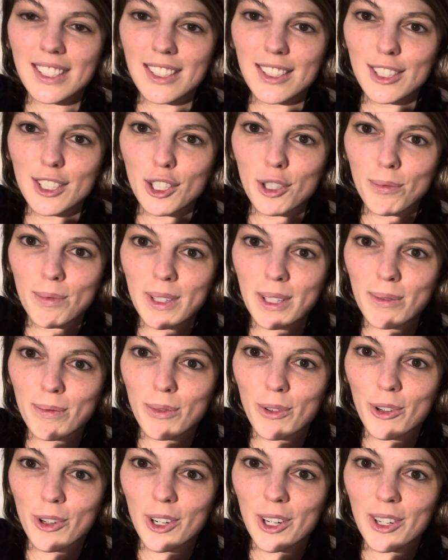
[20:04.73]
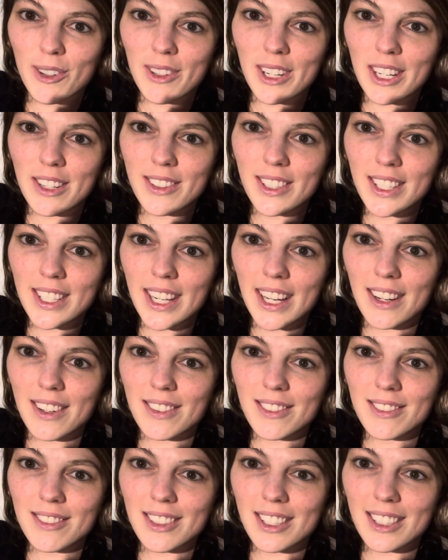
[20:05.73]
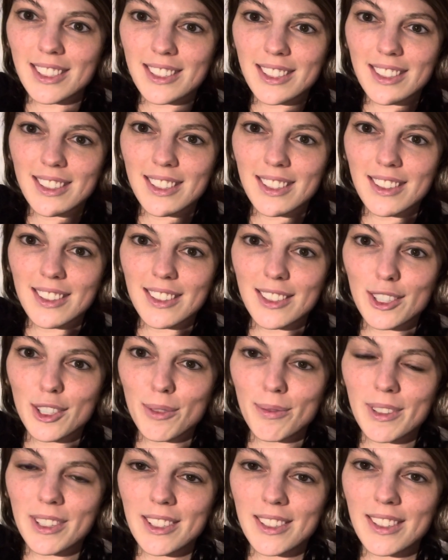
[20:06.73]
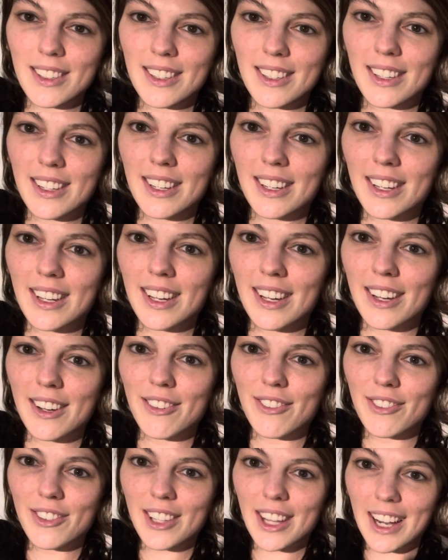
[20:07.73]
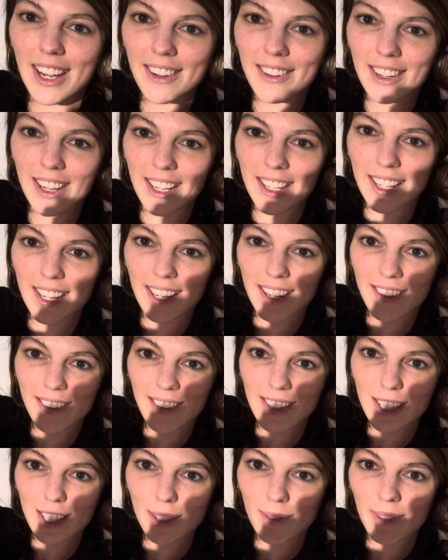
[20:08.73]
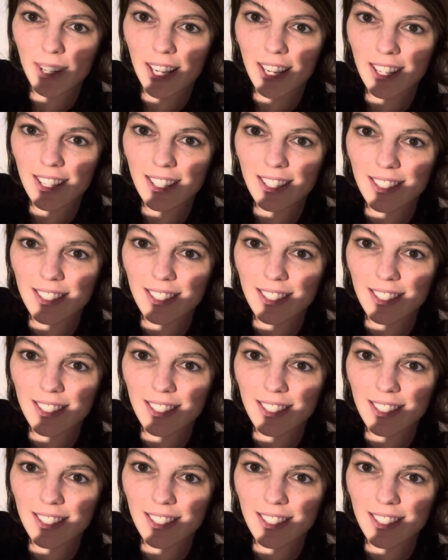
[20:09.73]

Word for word: a little bit more rounded out, because it's a little bit flat right now in the back.